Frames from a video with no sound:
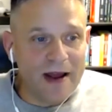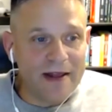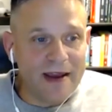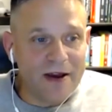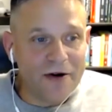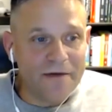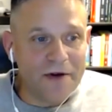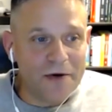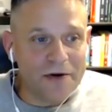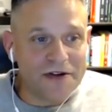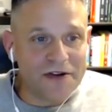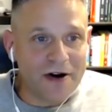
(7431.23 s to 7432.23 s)
and the
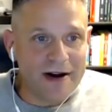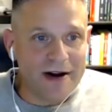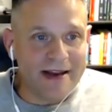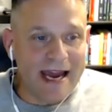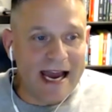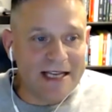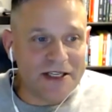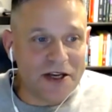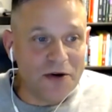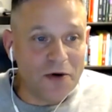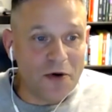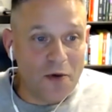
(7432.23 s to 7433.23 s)
interviewer is starting to ask
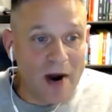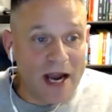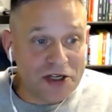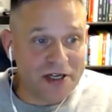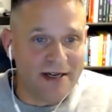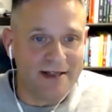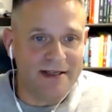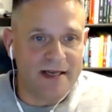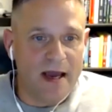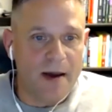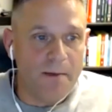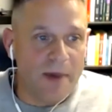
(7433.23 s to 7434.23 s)
you questions
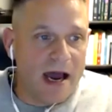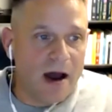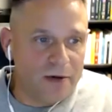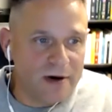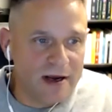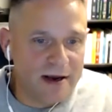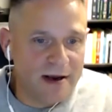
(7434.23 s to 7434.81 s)
about